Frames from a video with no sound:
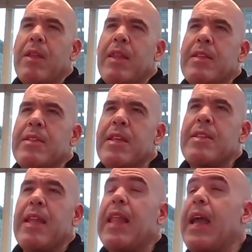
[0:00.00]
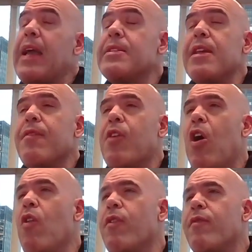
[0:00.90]
This is a legacy of
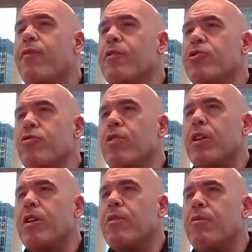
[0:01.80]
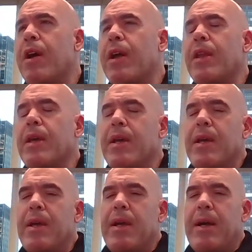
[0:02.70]
COVID for sure, right?
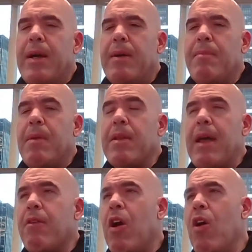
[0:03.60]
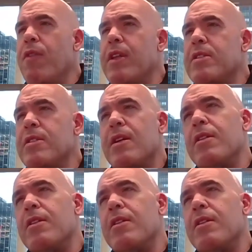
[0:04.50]
But now COVID is,